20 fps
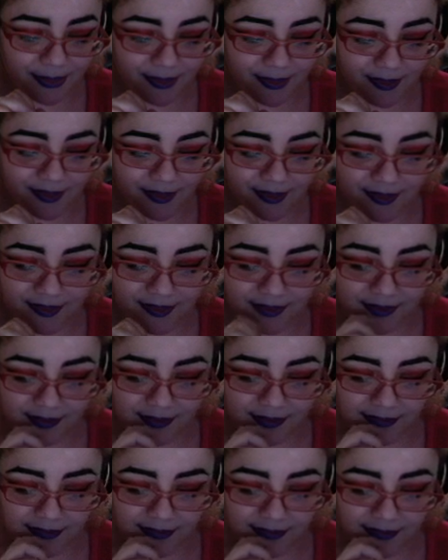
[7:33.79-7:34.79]

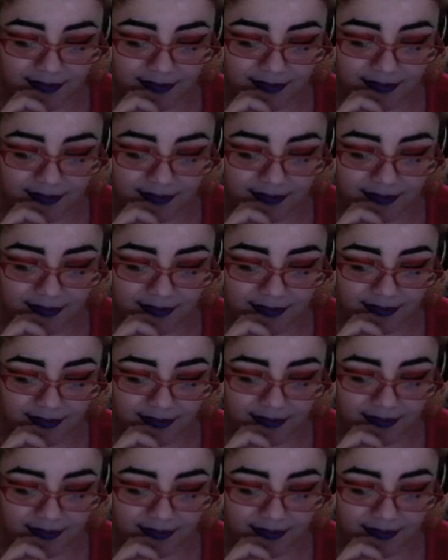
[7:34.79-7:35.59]
(silence)